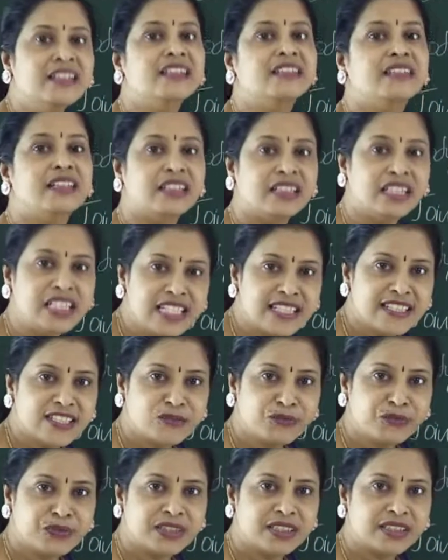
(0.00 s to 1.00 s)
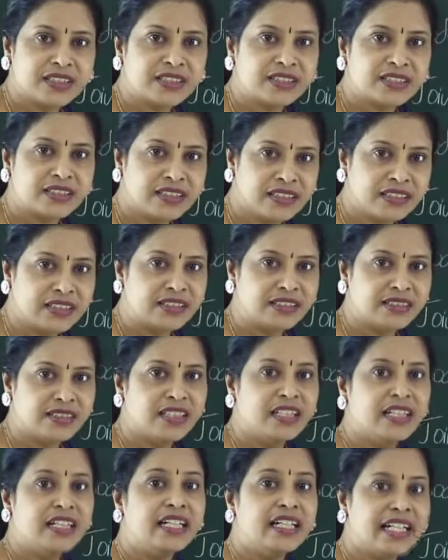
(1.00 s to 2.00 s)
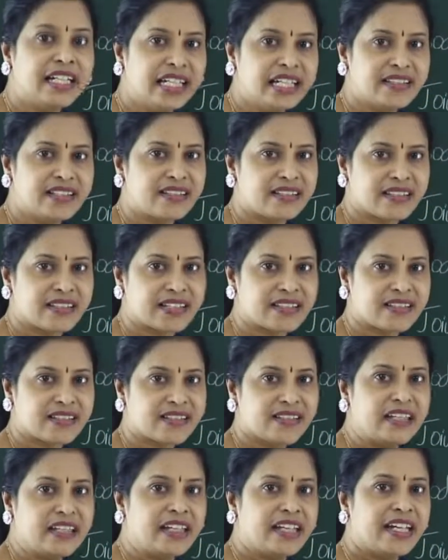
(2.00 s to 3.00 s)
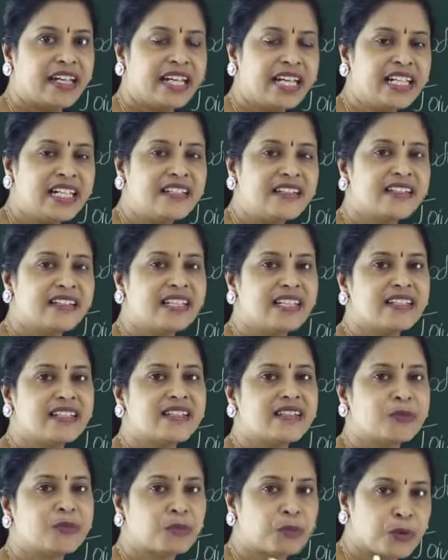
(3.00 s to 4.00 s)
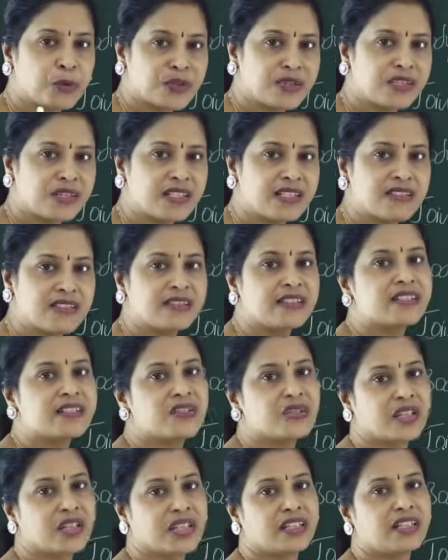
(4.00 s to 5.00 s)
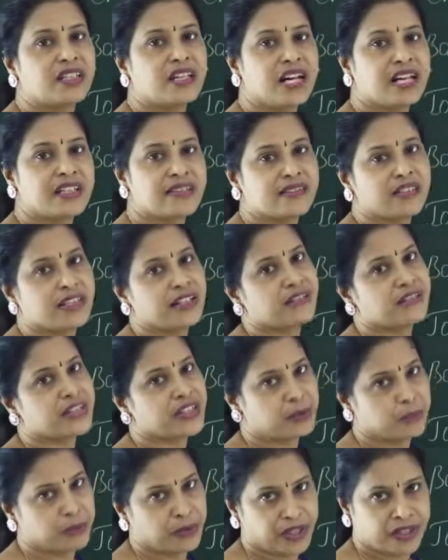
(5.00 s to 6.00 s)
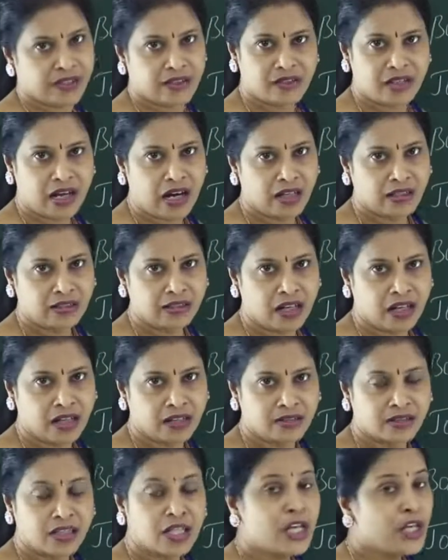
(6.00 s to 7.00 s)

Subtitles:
The reason for this is insects. Insects possess the trachea as their respiratory organs.